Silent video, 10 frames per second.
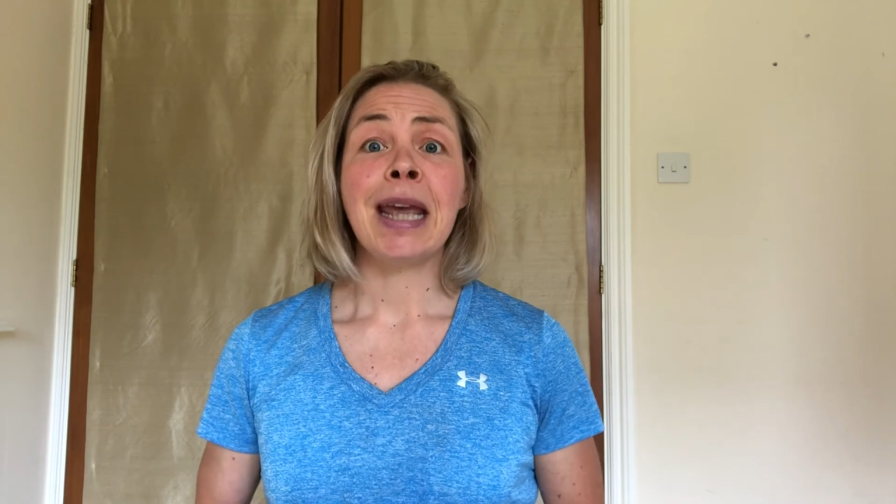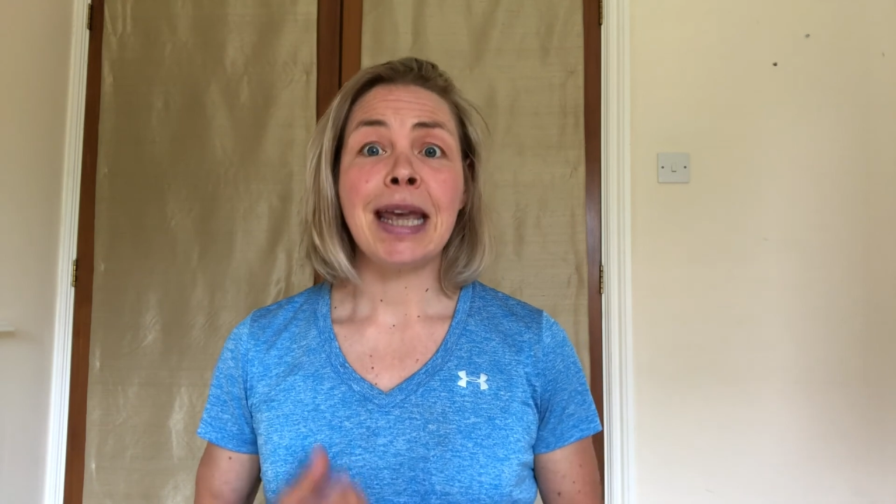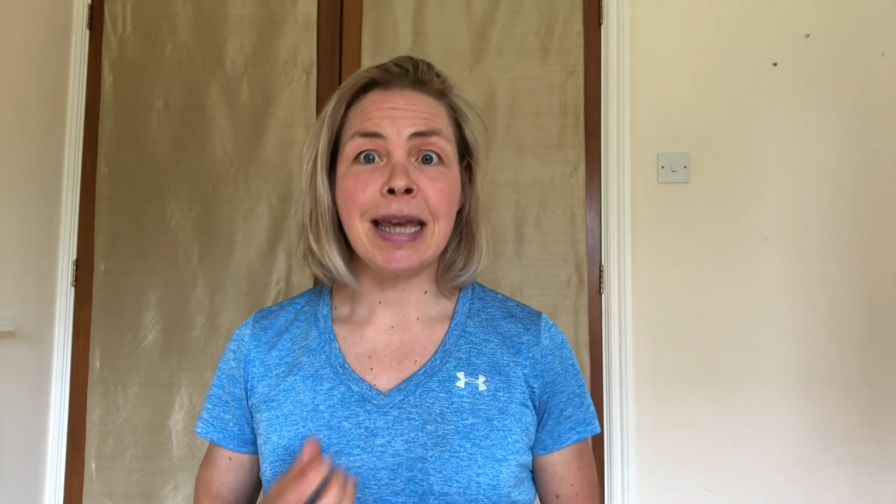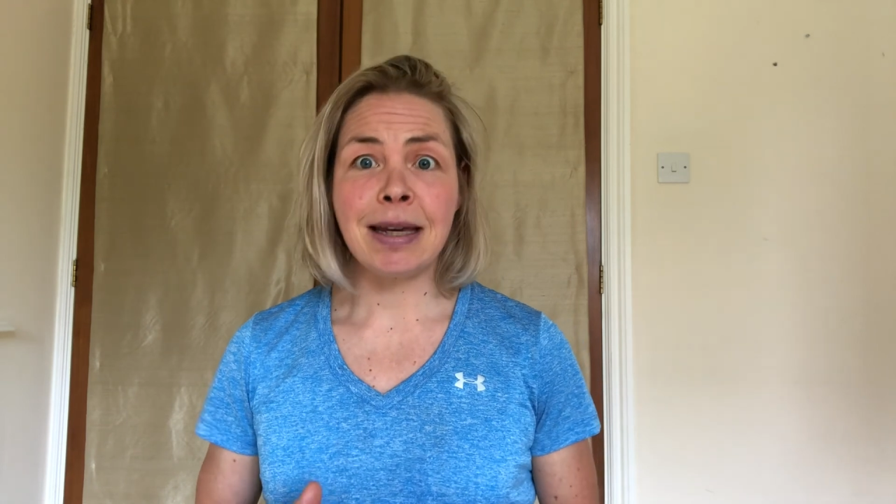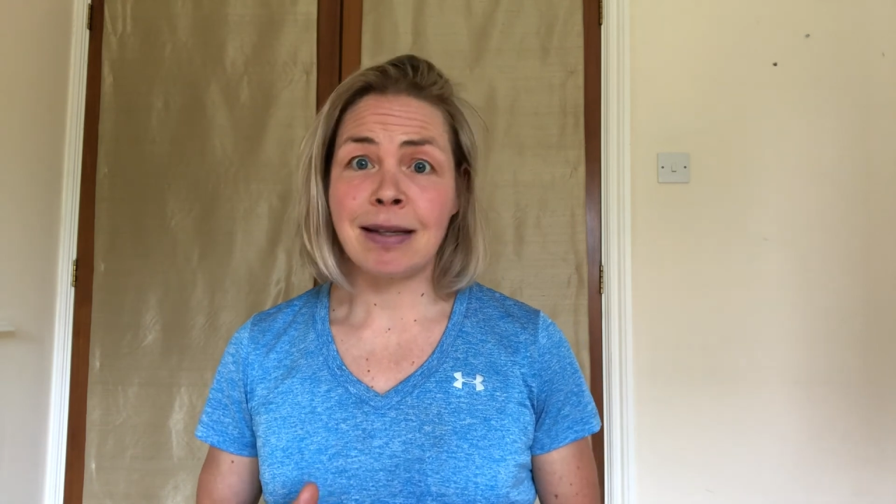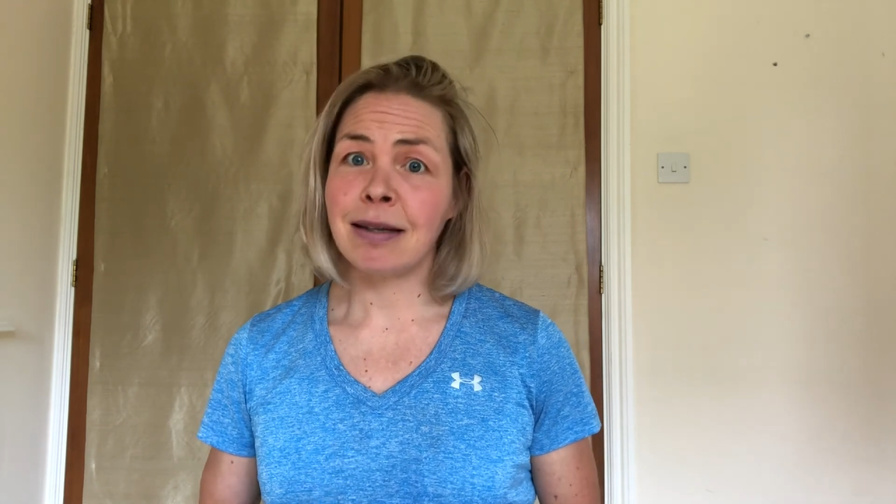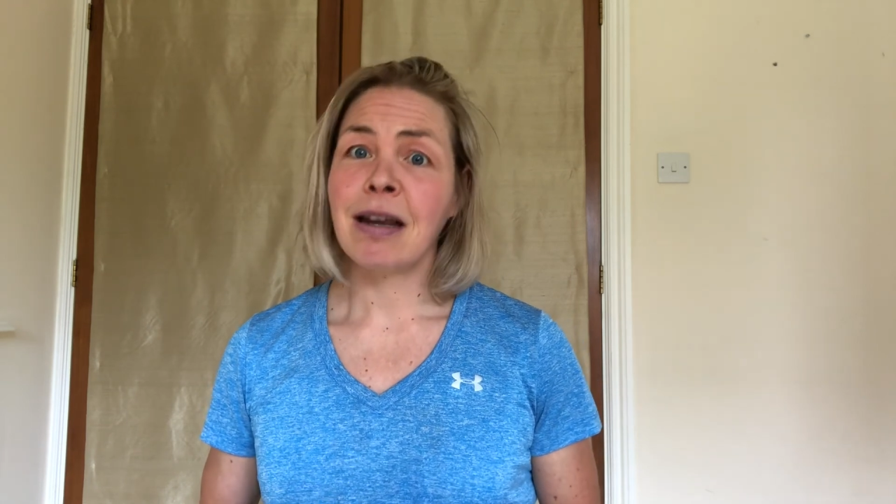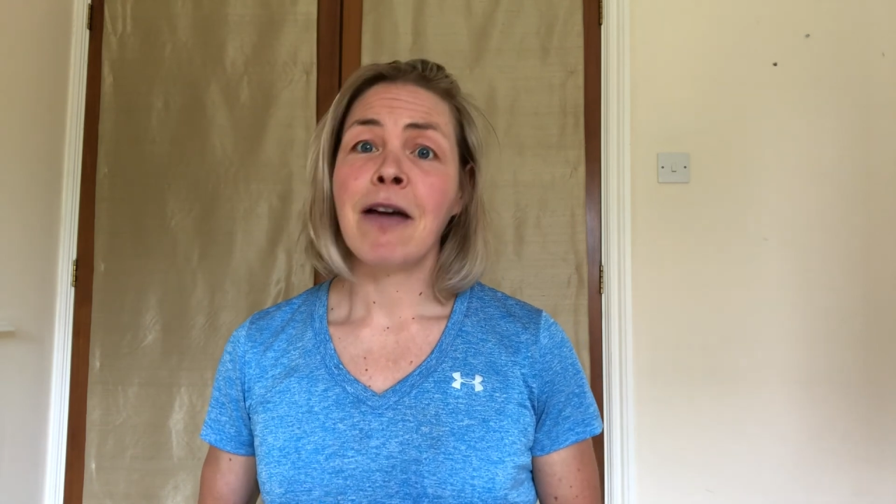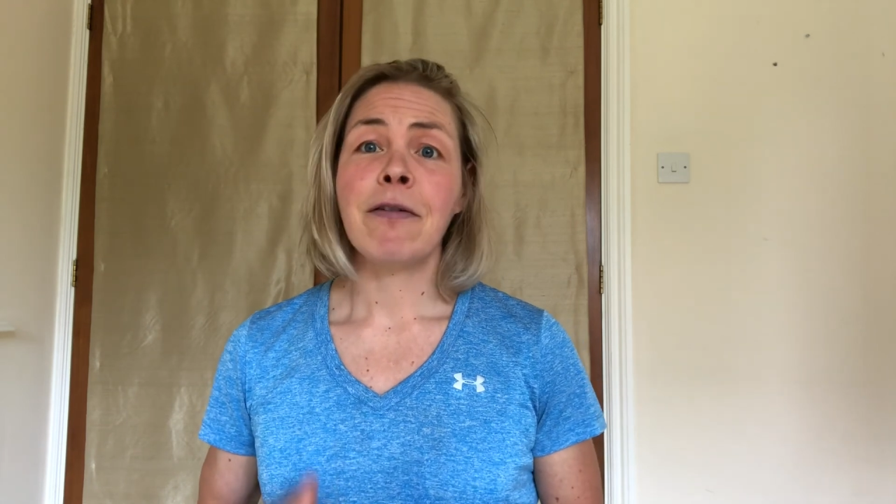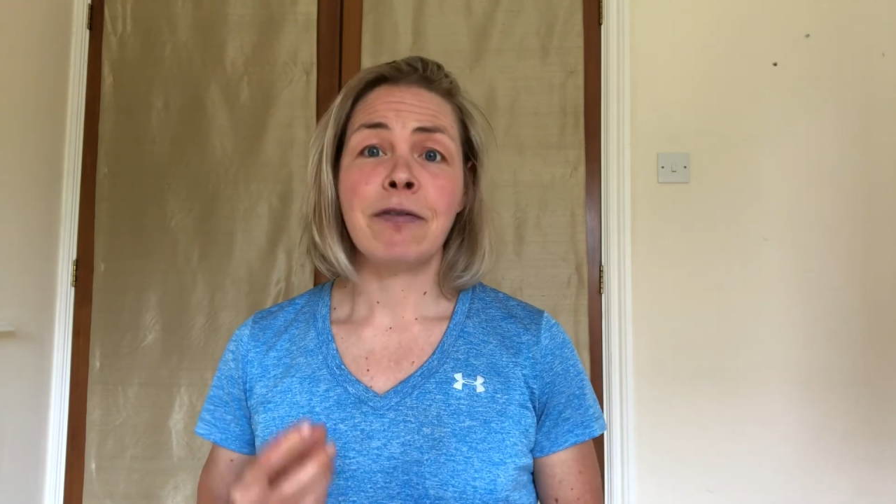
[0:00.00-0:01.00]
is
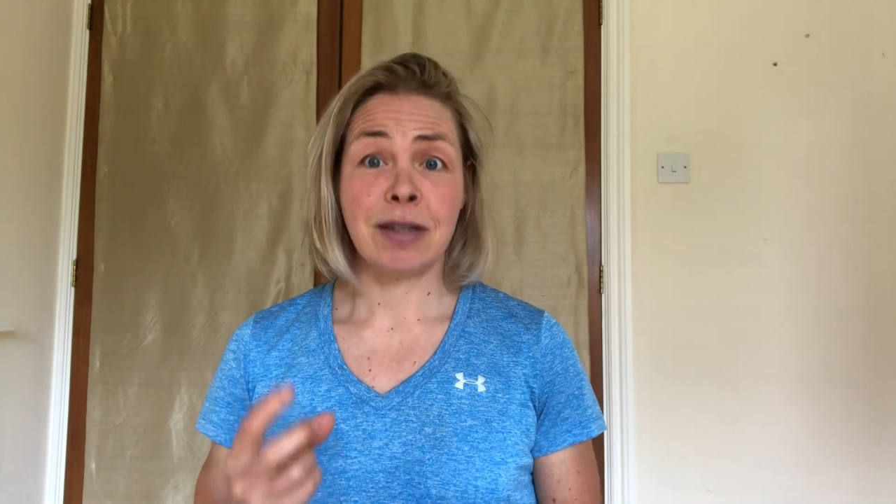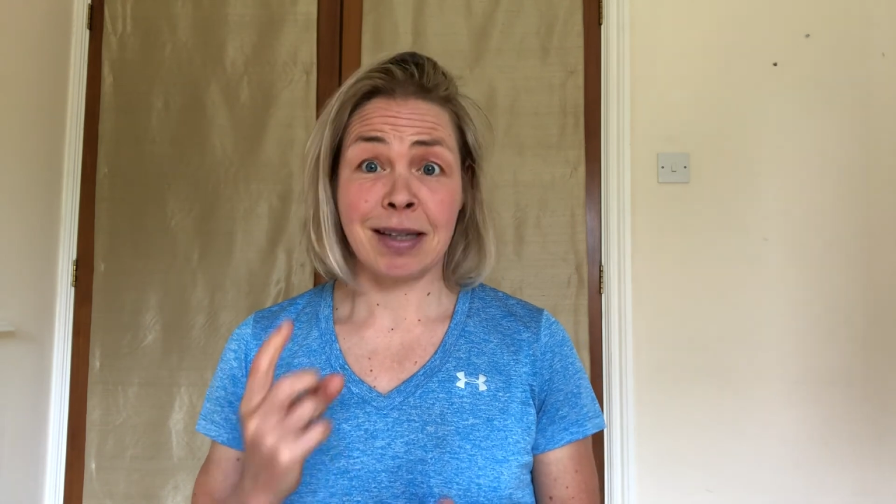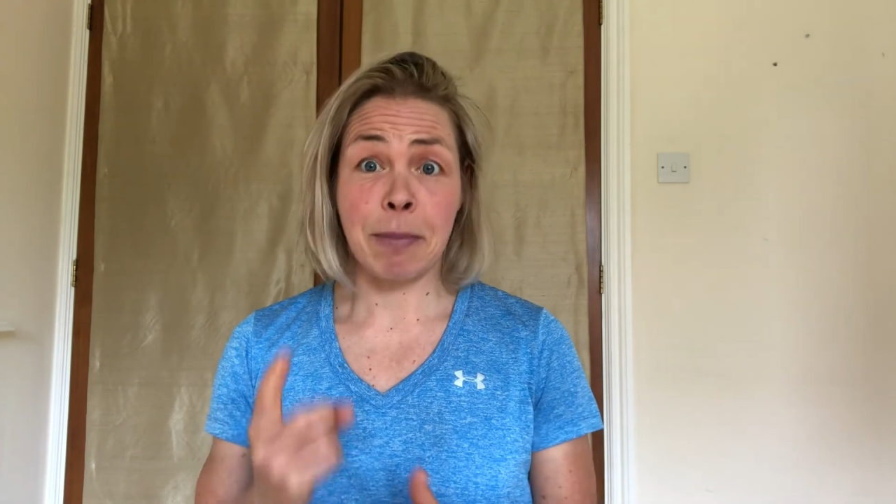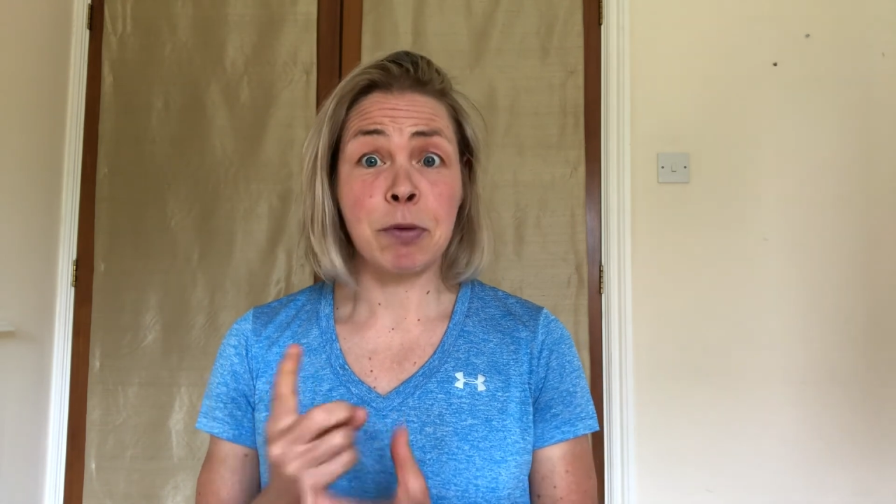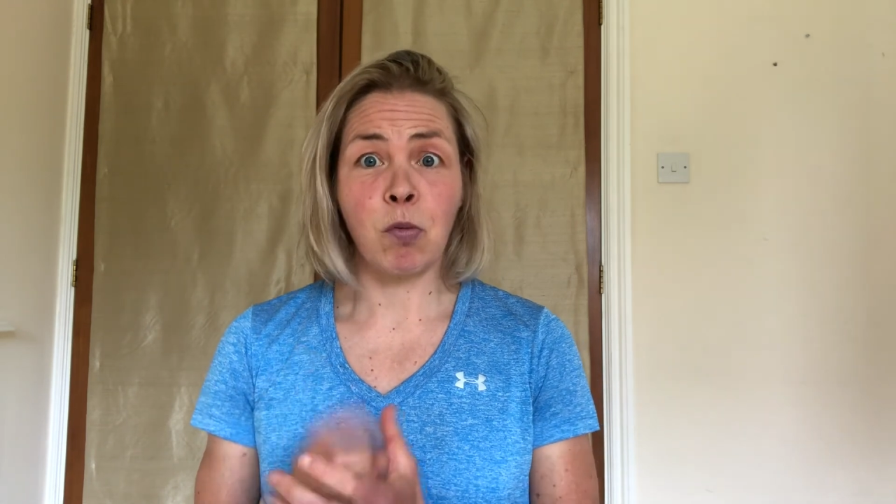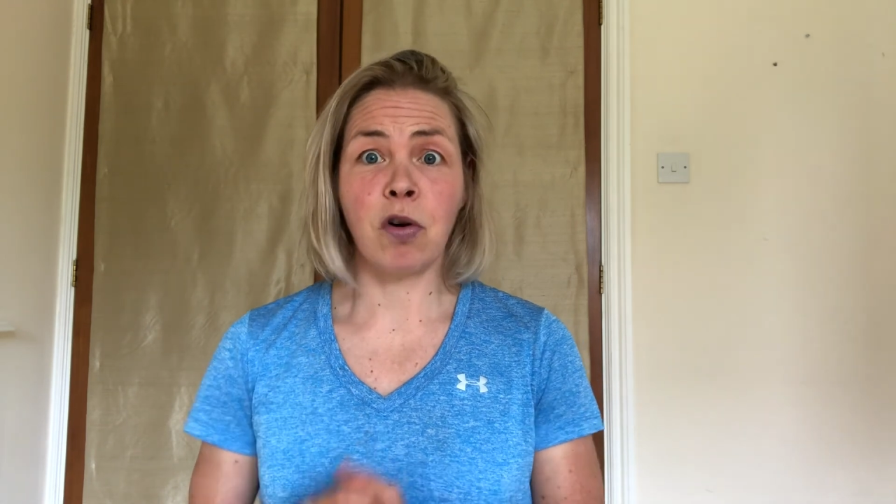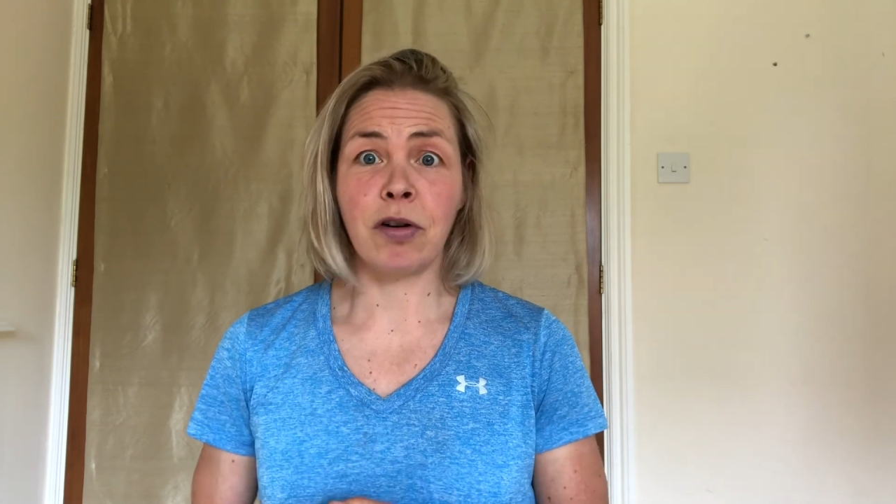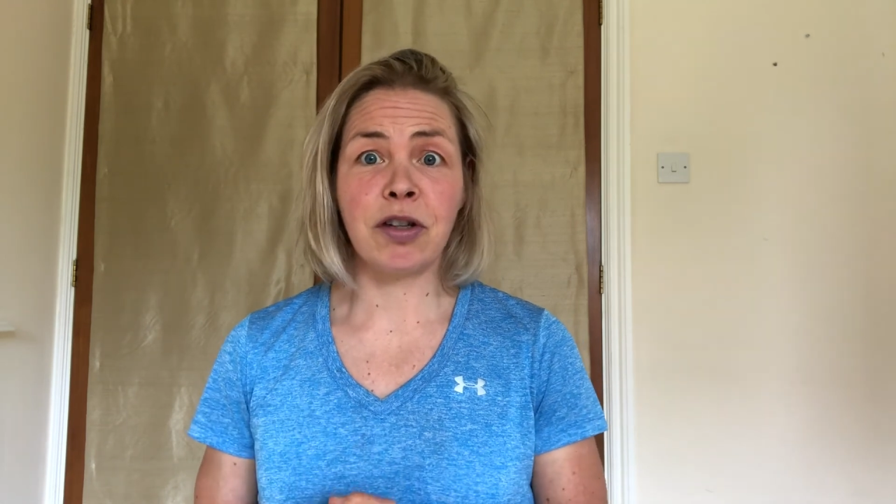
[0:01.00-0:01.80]
steps 1